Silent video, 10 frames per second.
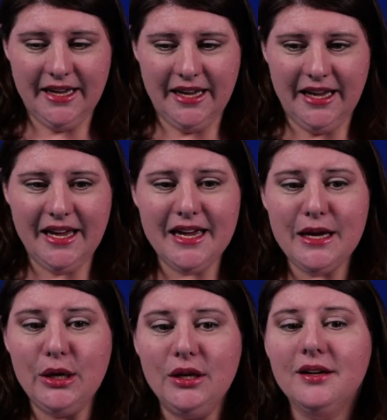
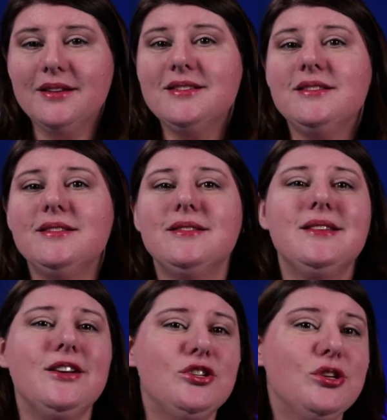And
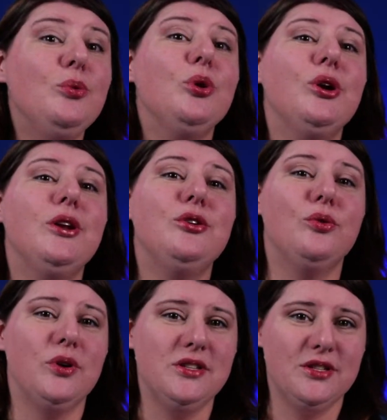essentially we're going to do a
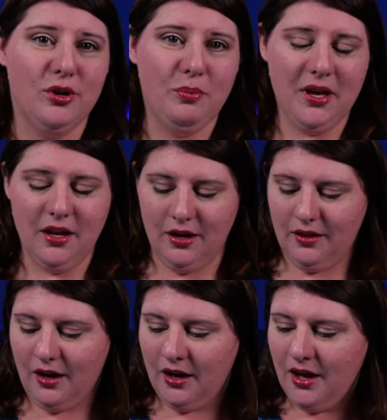rinse and repeat on that.